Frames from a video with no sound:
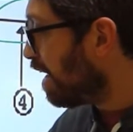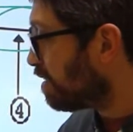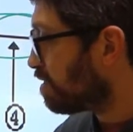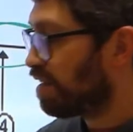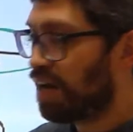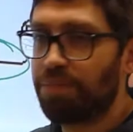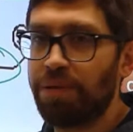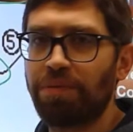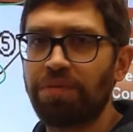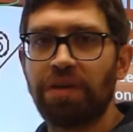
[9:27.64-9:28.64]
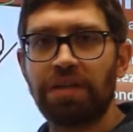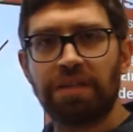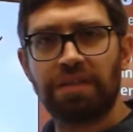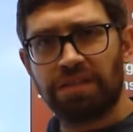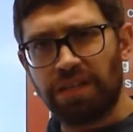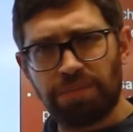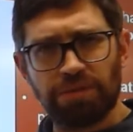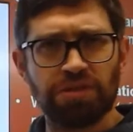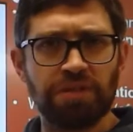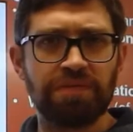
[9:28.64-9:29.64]
ice, a lot of people think that the
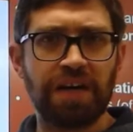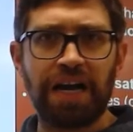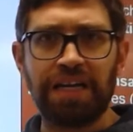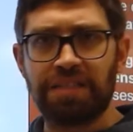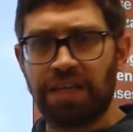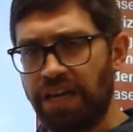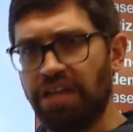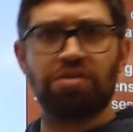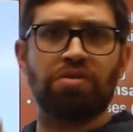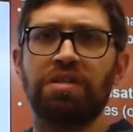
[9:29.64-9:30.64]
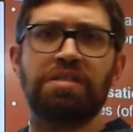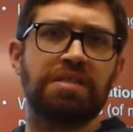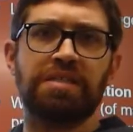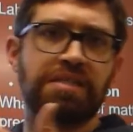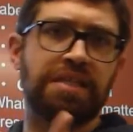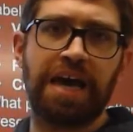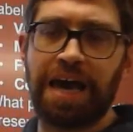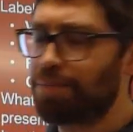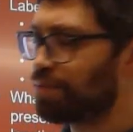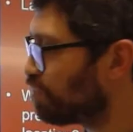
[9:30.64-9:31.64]
temperature of the ice increases as that
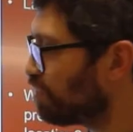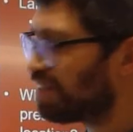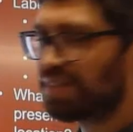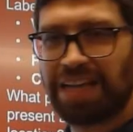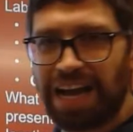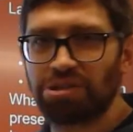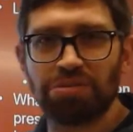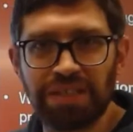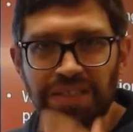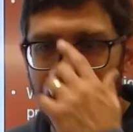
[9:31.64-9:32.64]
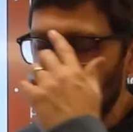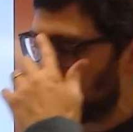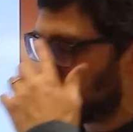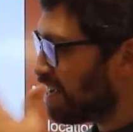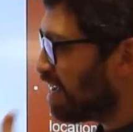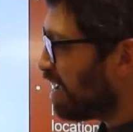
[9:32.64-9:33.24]
happens. Well, it actually doesn't.